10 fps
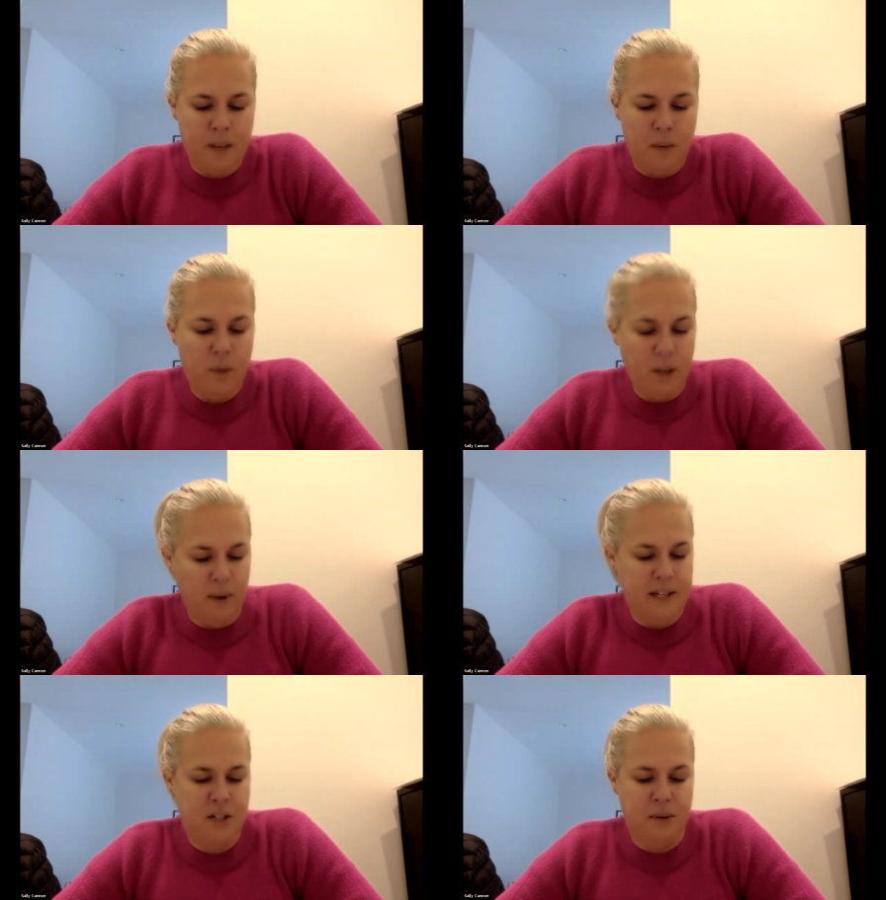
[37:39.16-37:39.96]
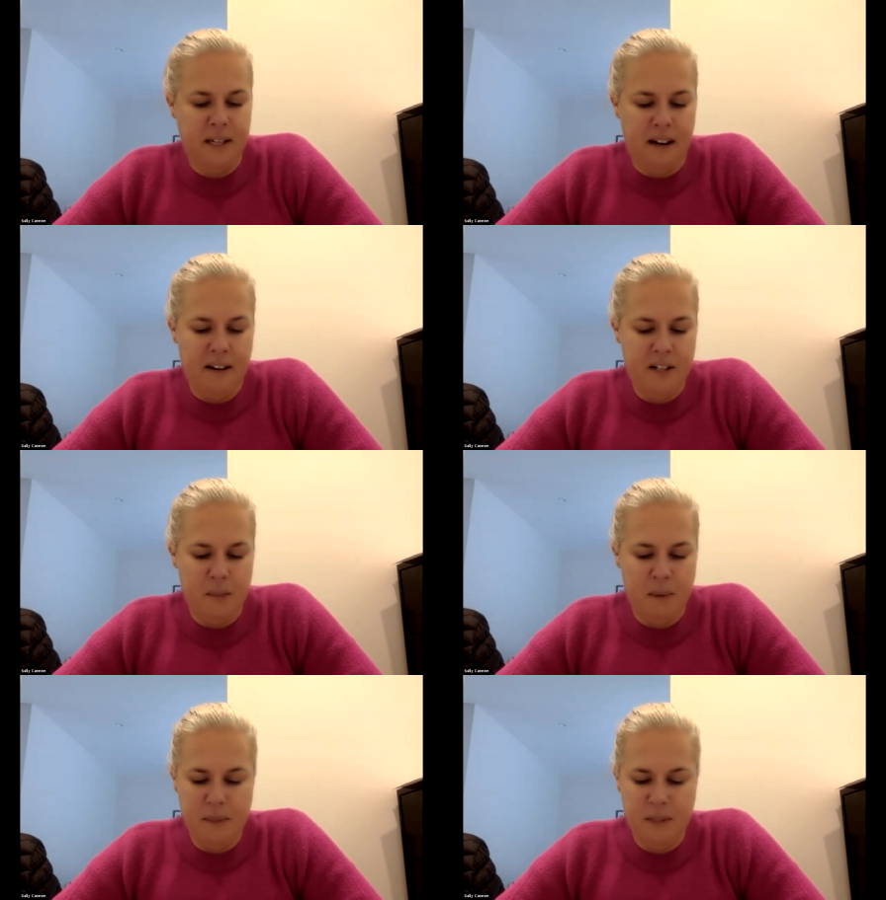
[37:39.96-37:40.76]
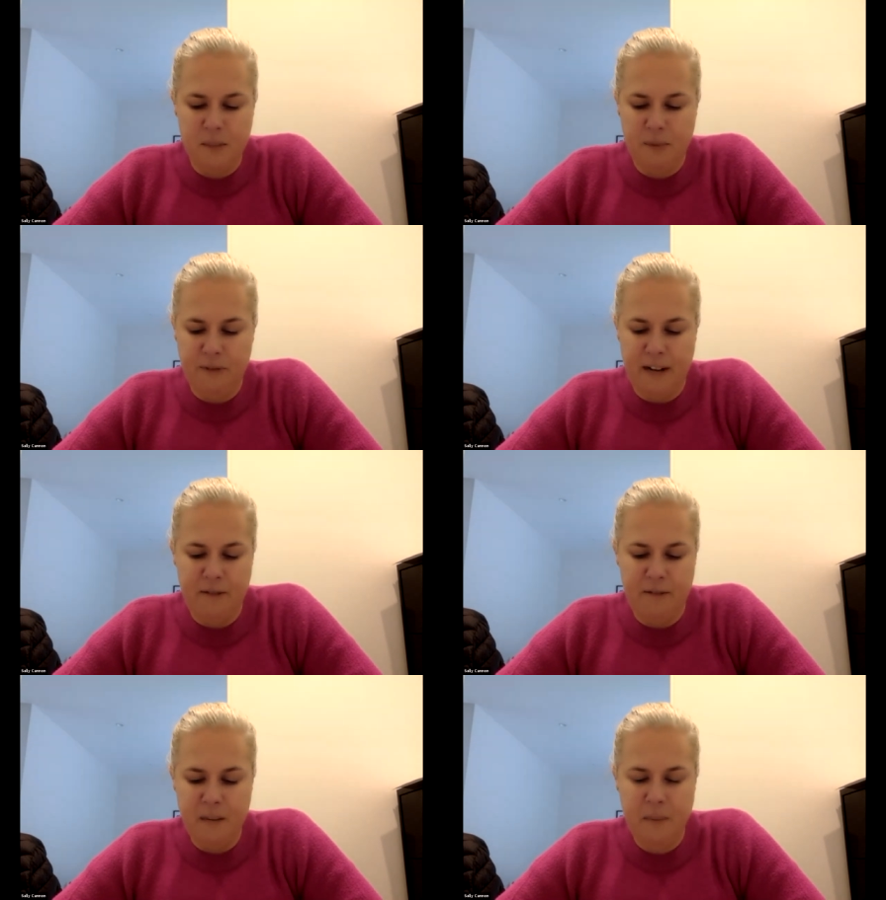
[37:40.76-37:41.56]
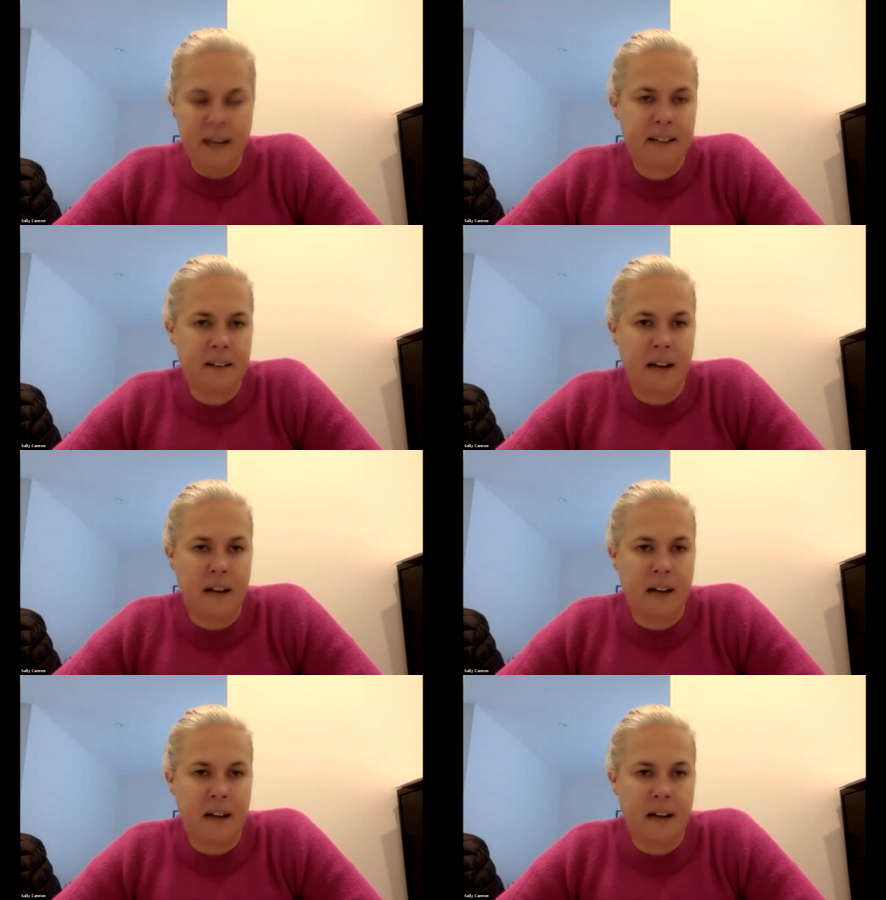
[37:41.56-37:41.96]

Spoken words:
We always do encourage our members to provide feedback,